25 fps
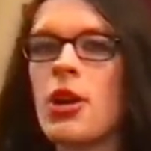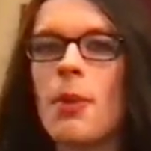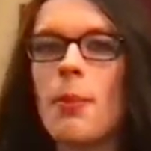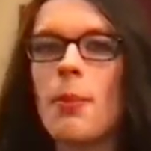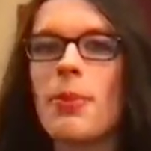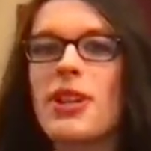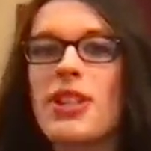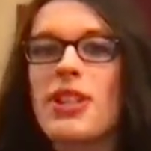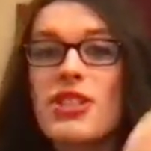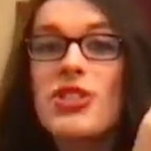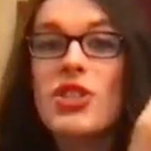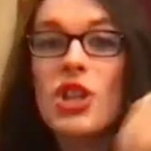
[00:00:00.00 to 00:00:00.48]

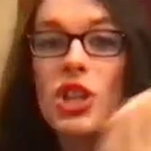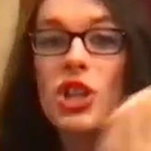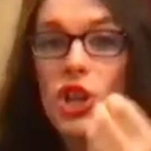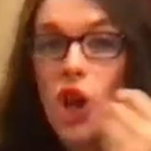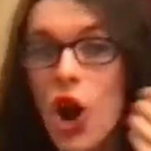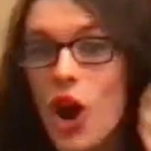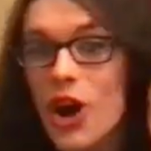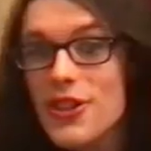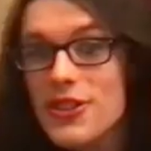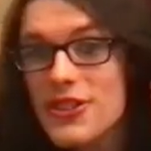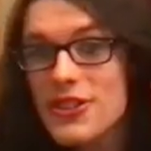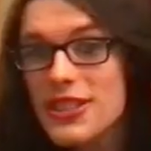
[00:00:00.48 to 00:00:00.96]
Because the
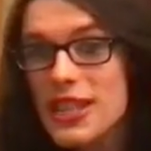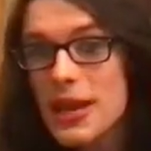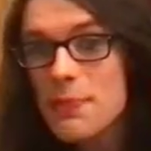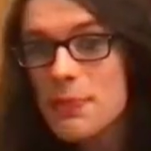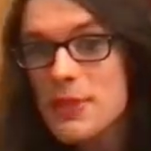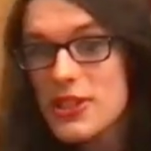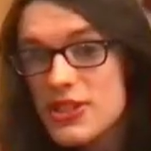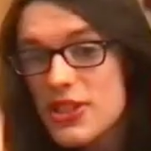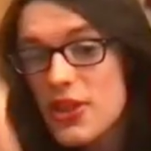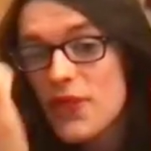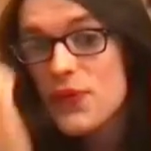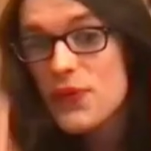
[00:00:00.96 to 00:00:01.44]
concept
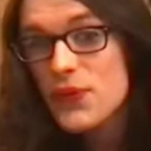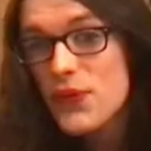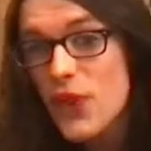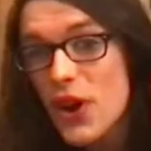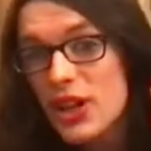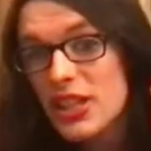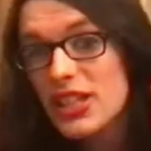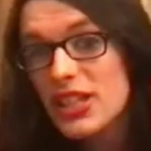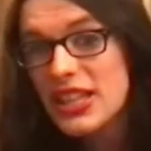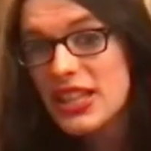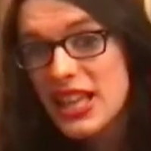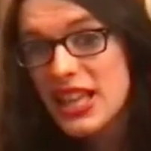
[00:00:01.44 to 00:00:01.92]
is the
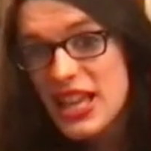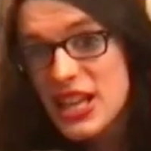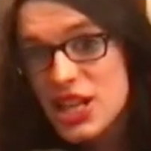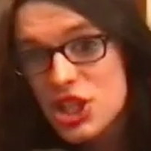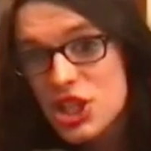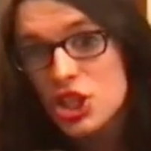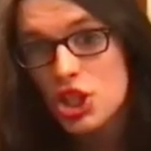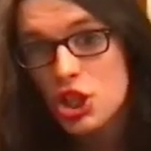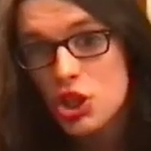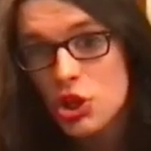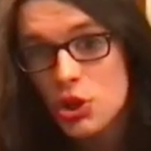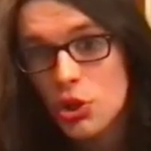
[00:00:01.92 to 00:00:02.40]
fucking
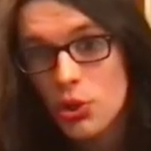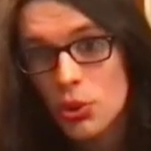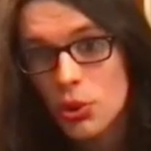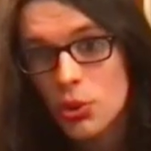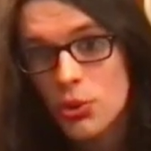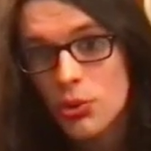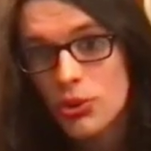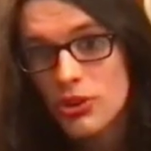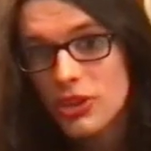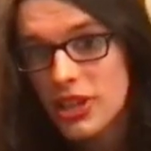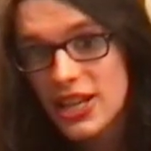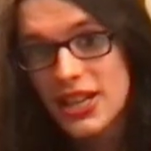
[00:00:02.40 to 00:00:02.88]
issue.
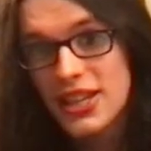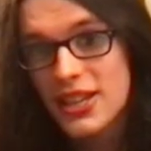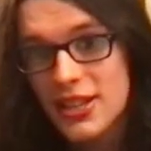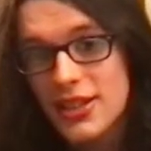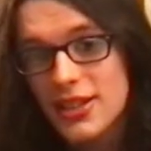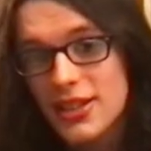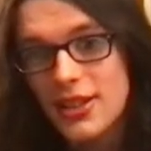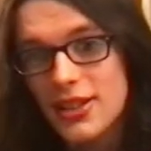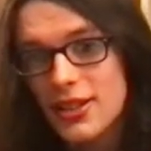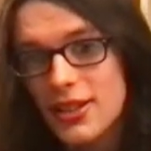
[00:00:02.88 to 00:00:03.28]
Like,